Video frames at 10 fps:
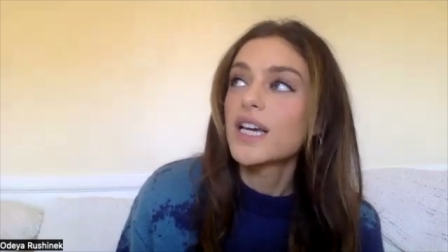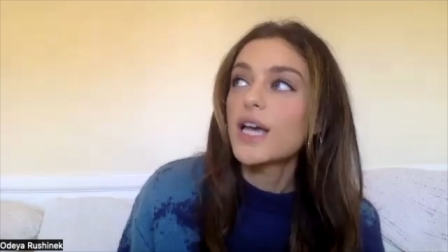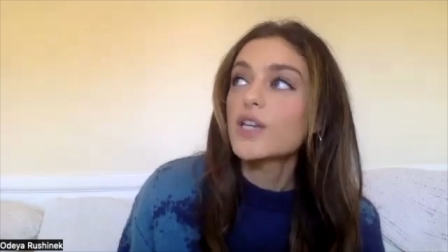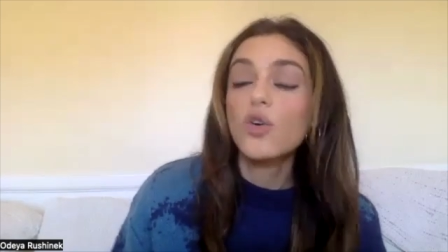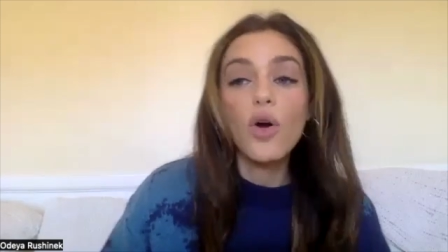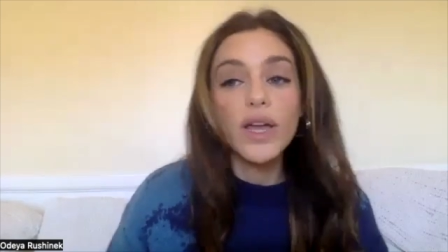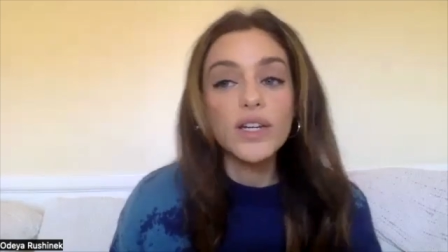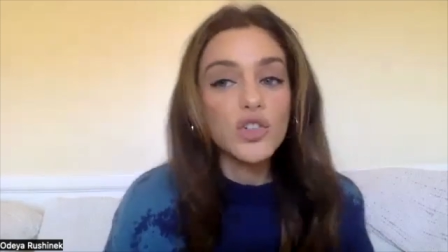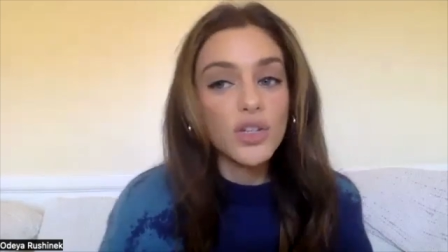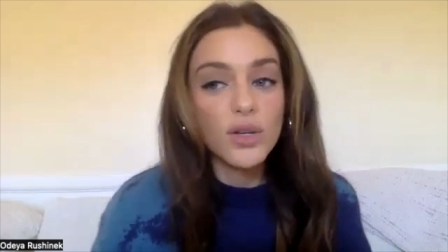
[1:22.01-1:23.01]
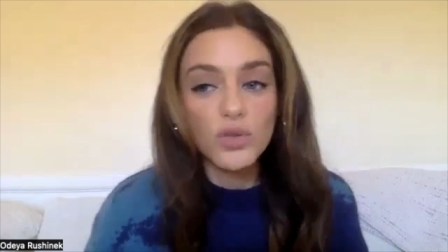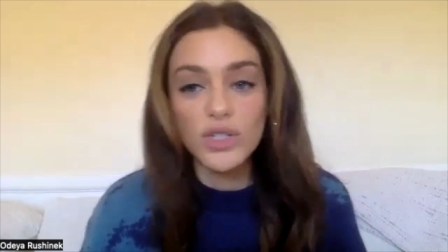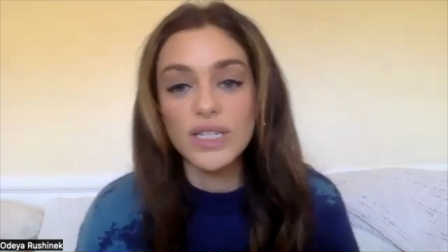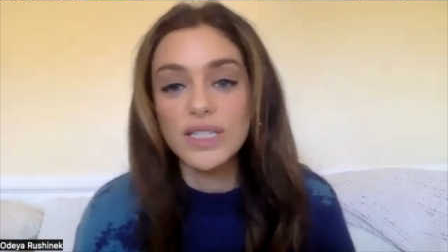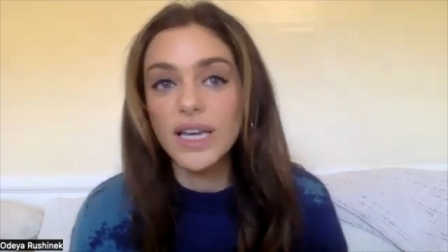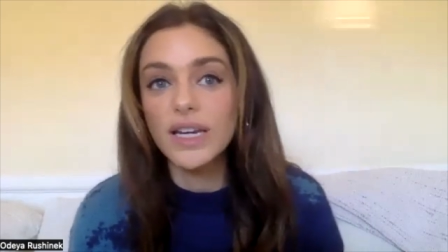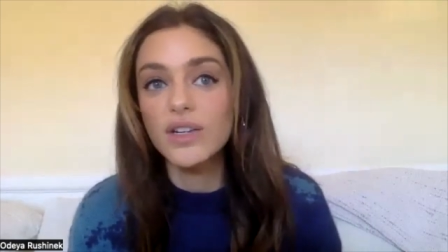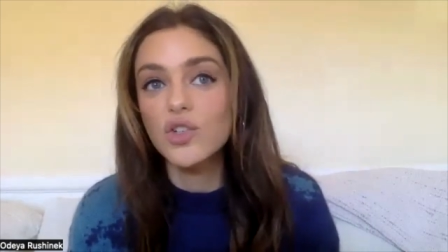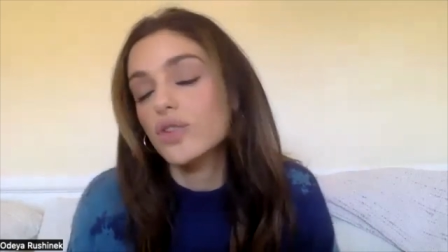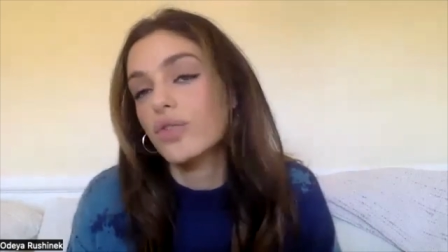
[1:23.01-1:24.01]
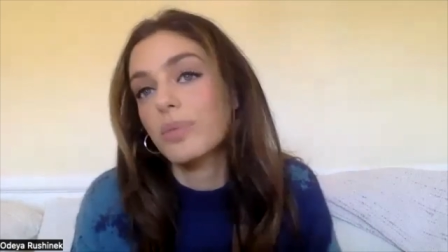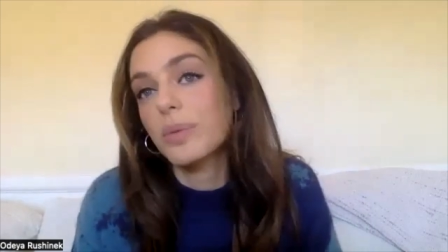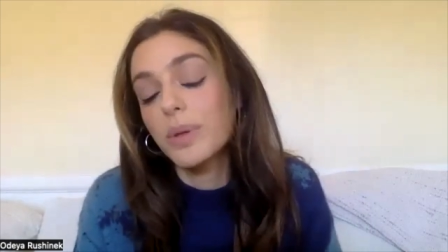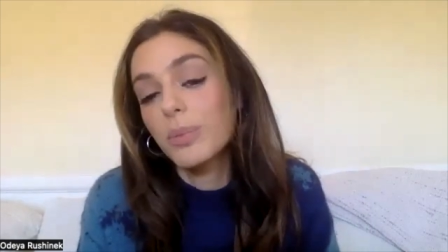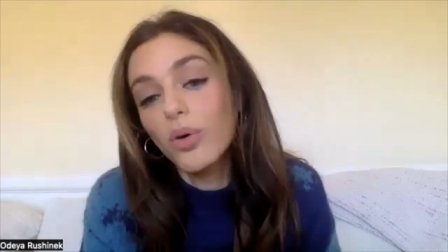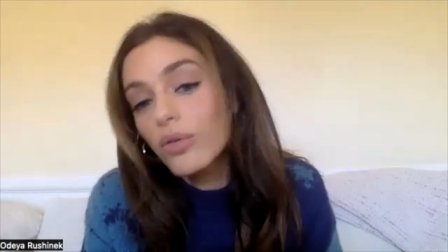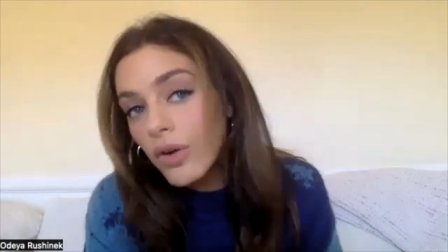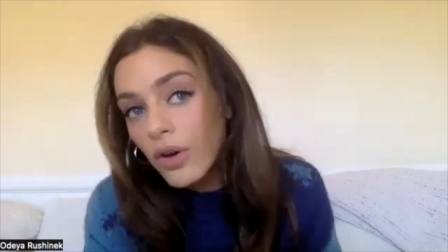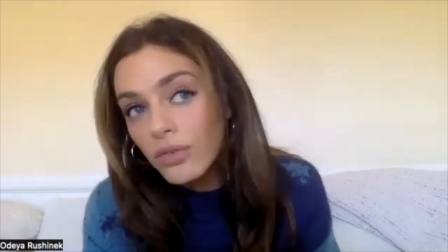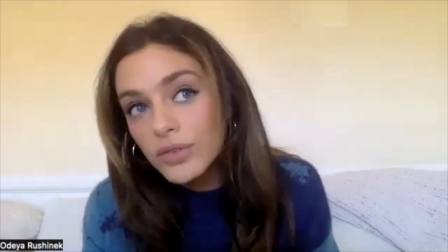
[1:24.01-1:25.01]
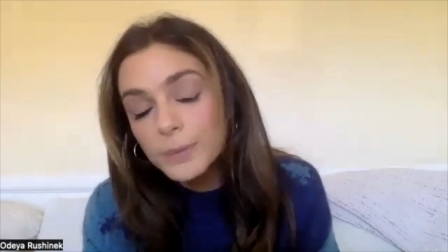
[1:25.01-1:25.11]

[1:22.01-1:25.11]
So initially, I was just excited just from the people involved.